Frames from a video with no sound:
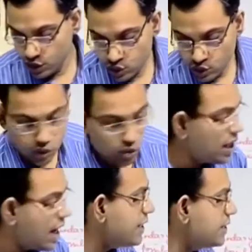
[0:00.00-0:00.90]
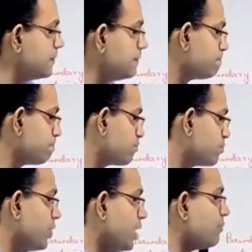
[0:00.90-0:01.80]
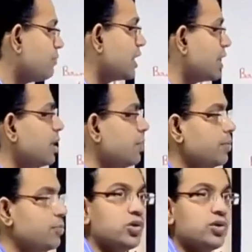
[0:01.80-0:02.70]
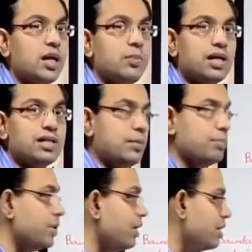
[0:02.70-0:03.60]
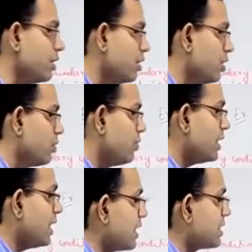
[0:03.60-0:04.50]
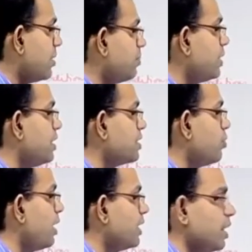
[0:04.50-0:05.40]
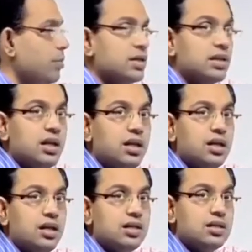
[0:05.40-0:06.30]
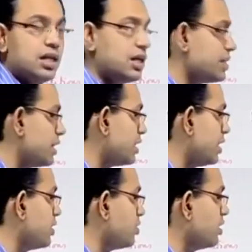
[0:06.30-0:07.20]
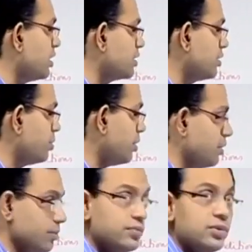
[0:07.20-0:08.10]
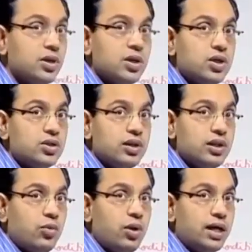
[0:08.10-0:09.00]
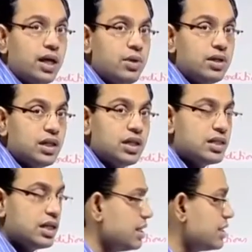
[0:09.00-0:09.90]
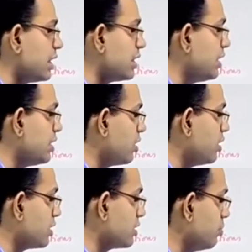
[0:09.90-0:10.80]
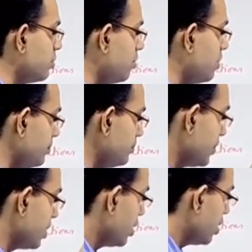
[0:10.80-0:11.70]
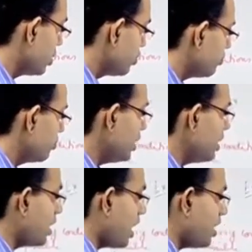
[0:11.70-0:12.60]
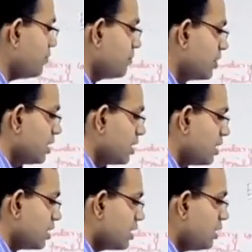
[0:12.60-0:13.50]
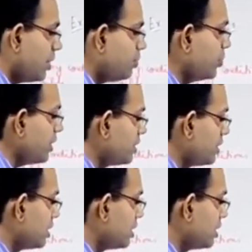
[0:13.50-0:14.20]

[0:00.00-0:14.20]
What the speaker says: To do that, we have taken up a prototype example, where the example is a one dimensional steady state heat conduction problem. So, in the one dimensional steady state heat conduction problem, we have come up with